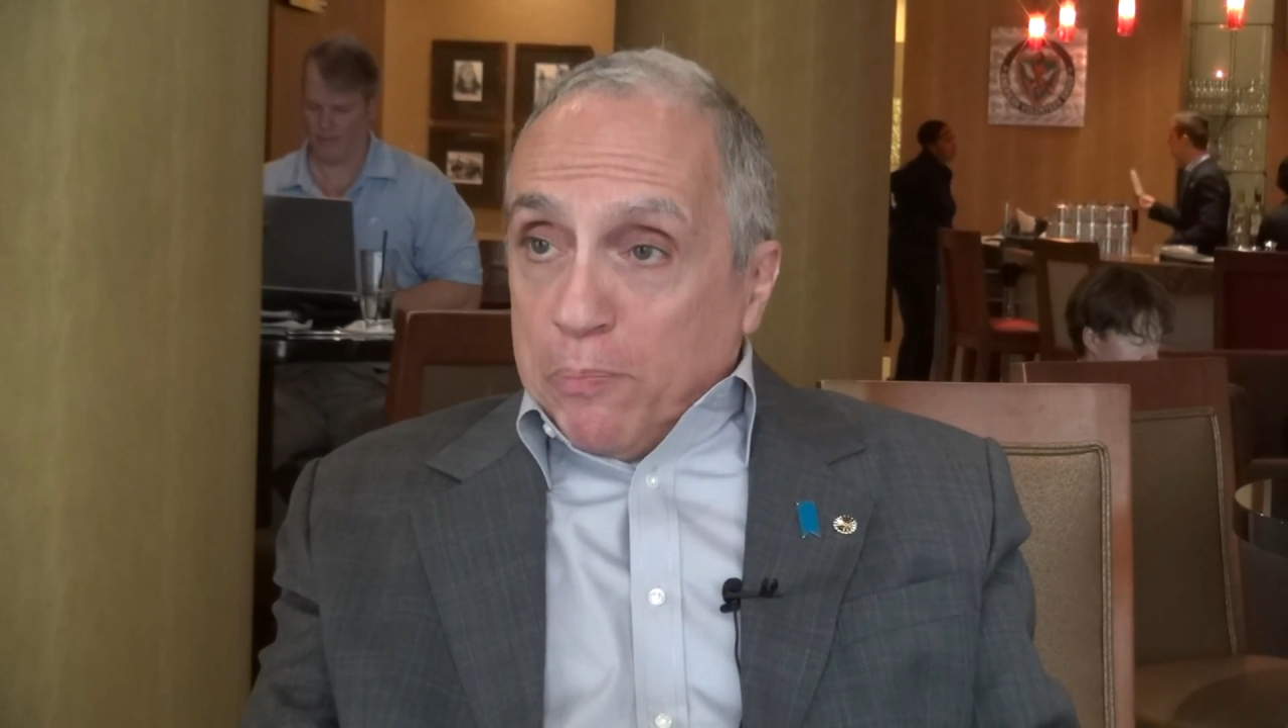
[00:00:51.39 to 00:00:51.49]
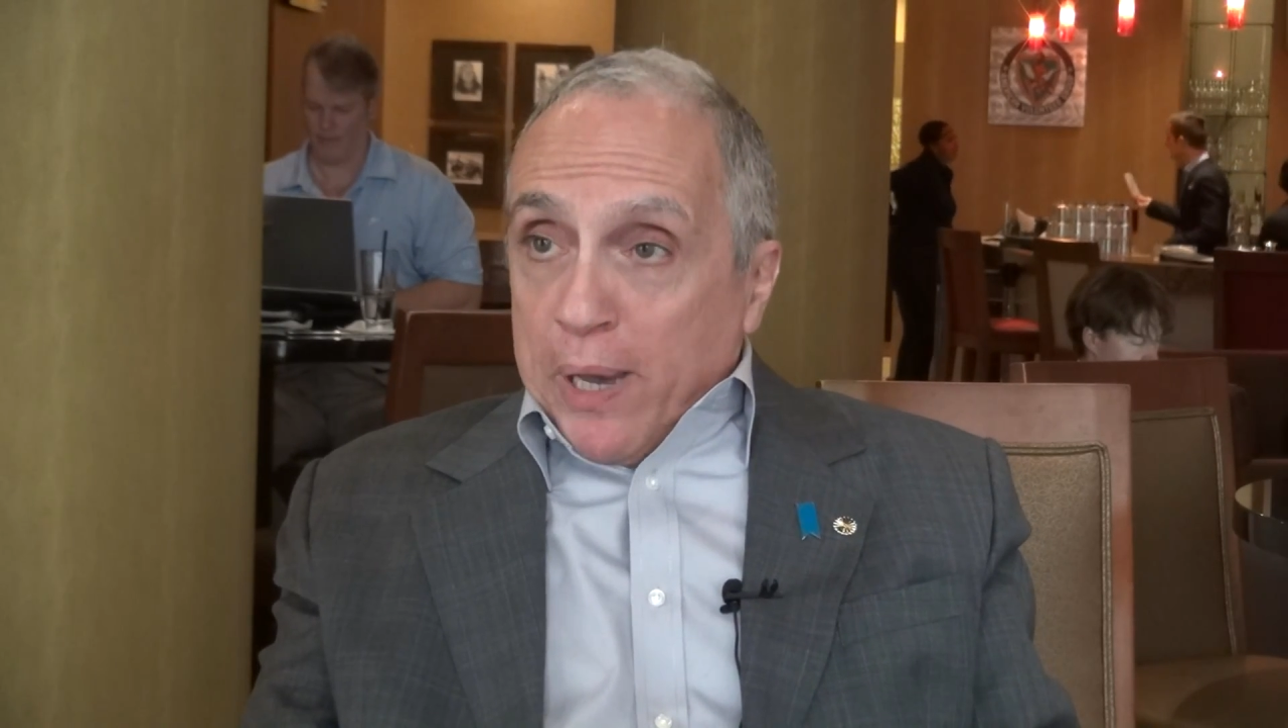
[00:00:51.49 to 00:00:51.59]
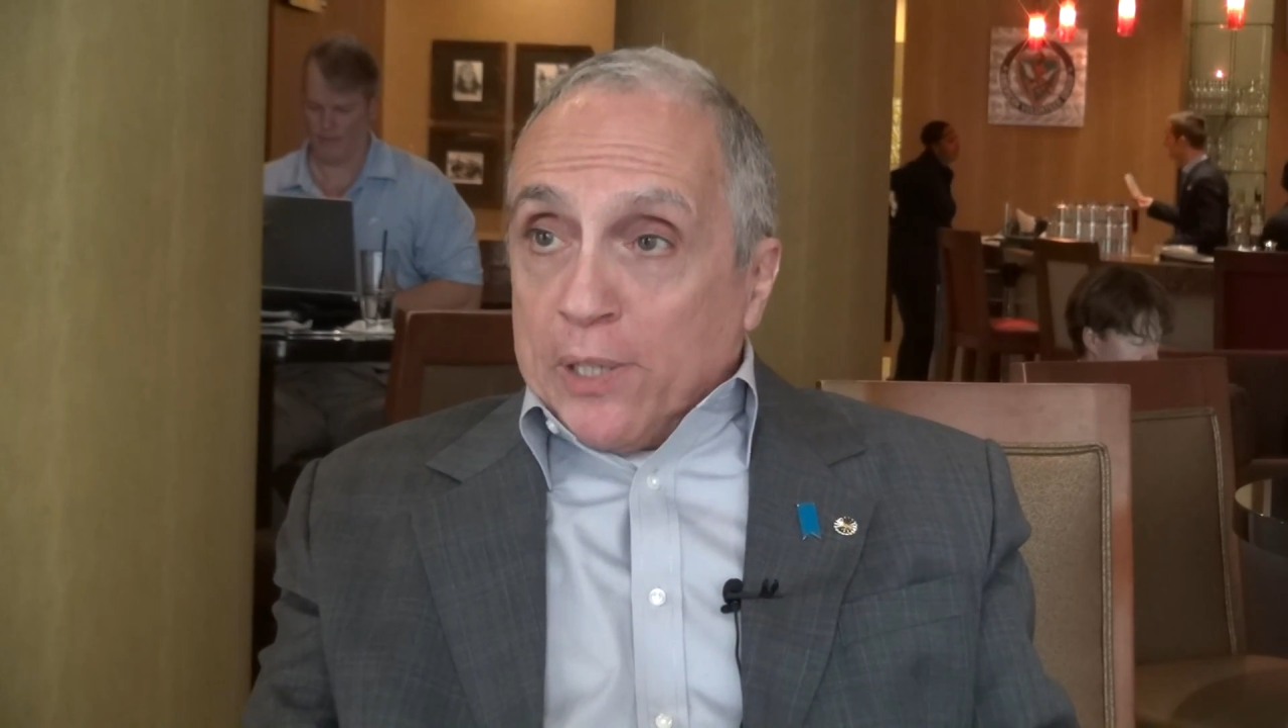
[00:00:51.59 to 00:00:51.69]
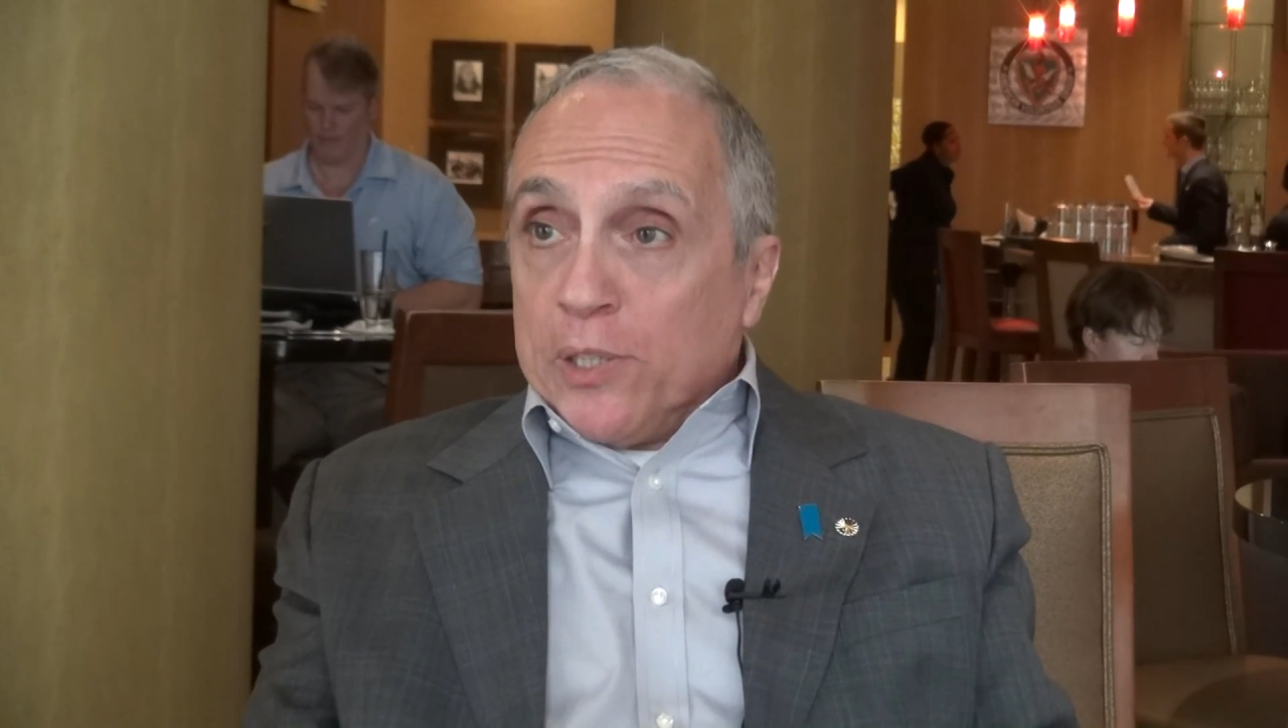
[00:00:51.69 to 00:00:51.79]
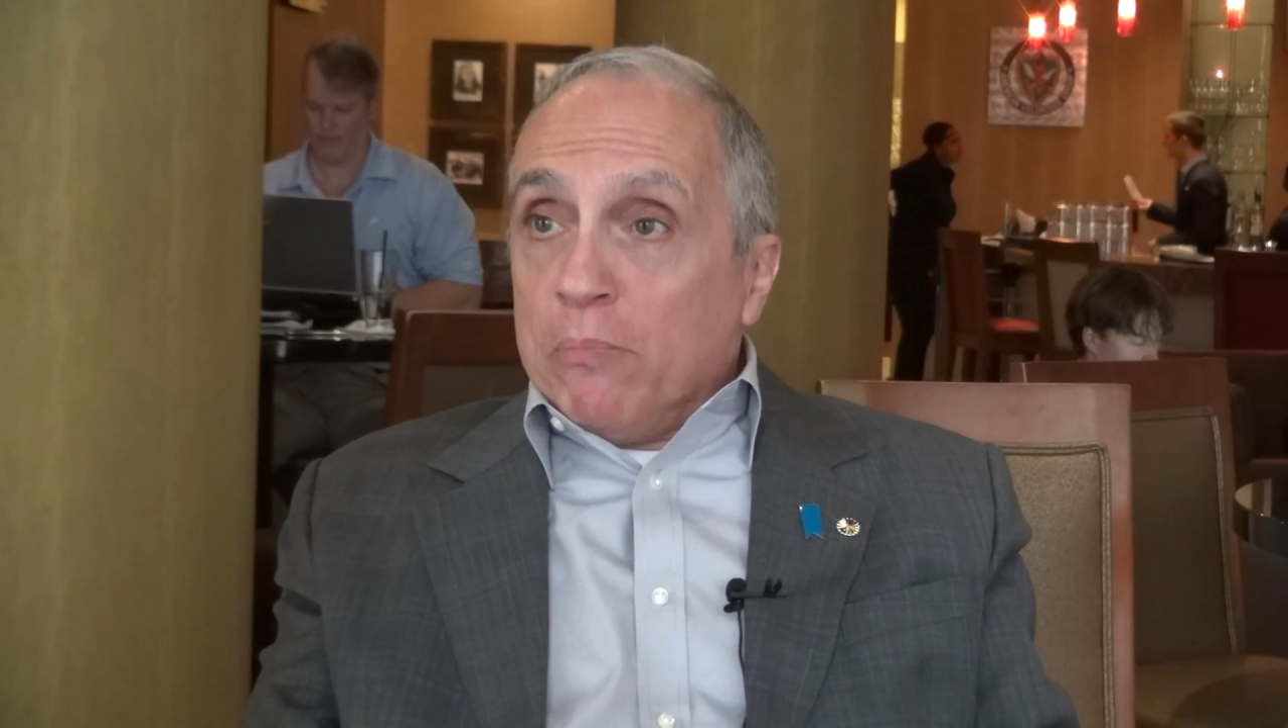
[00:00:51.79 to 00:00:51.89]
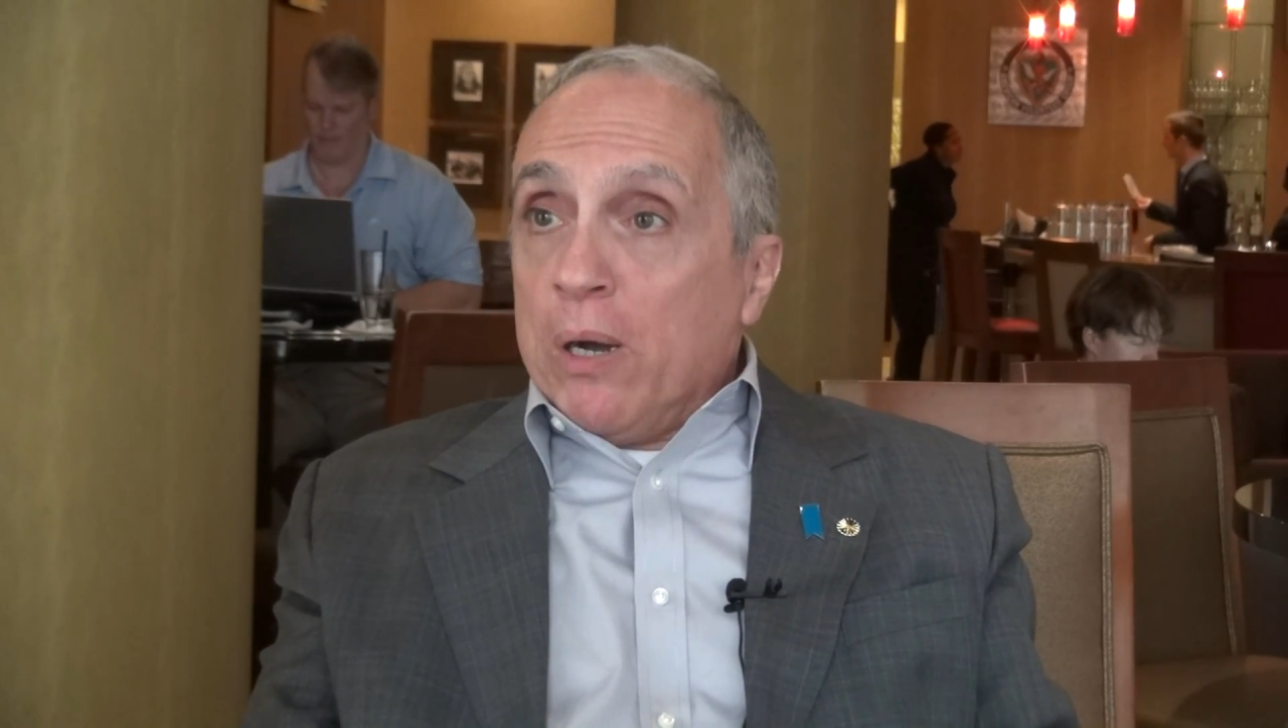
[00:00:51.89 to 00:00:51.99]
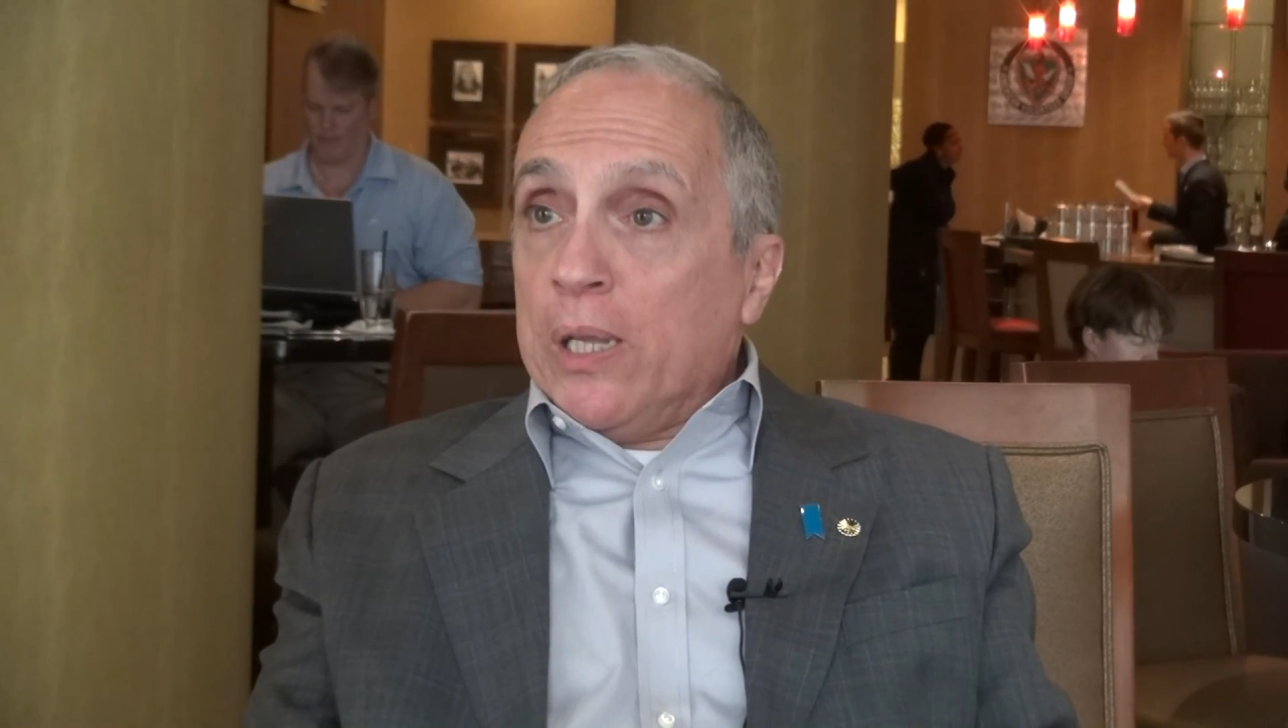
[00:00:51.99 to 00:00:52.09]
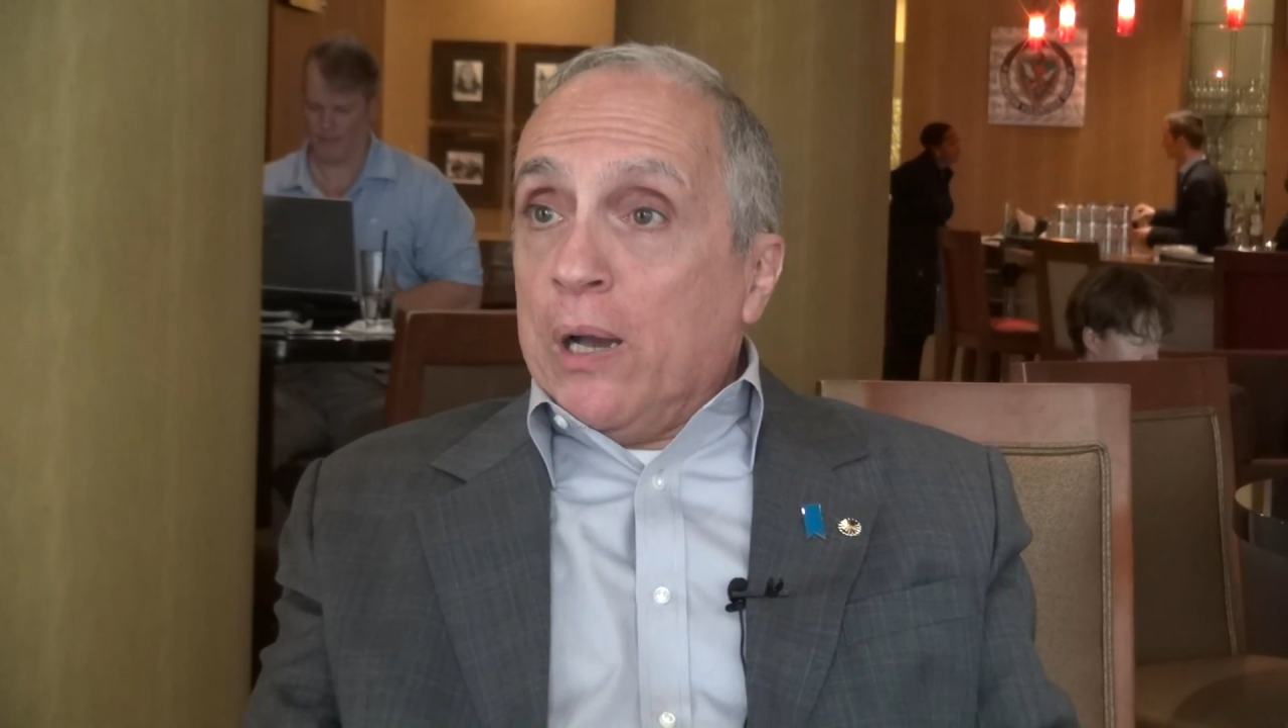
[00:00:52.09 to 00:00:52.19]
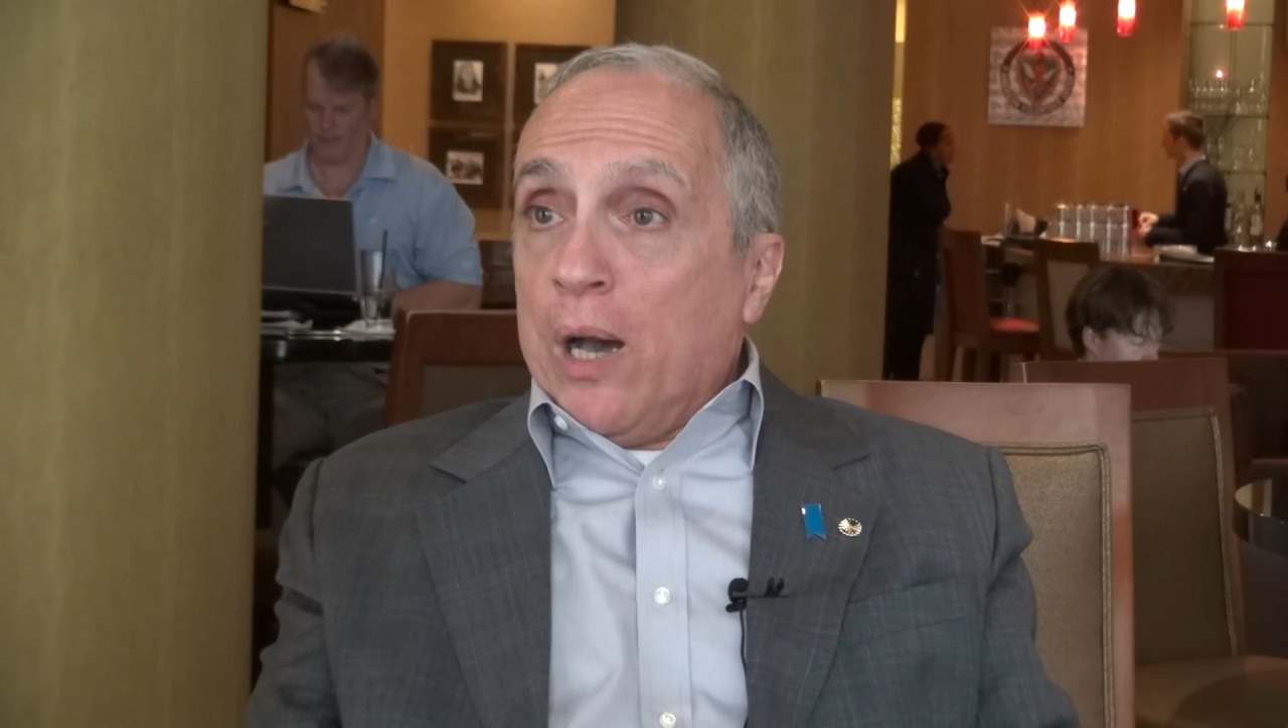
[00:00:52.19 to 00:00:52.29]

pass the money